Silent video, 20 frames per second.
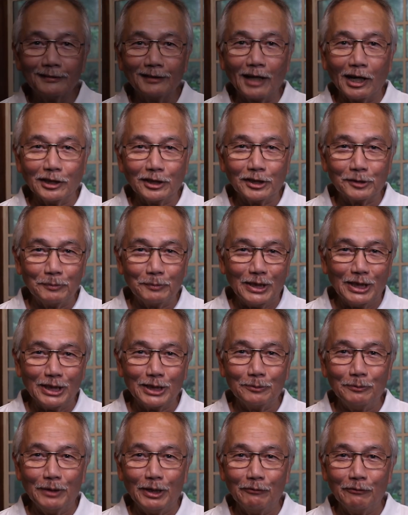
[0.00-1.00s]
God's
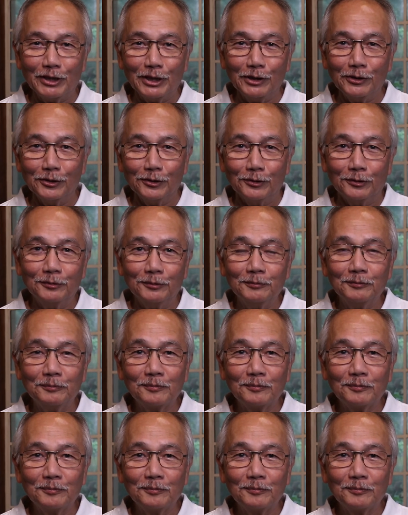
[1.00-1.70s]
peace be with you.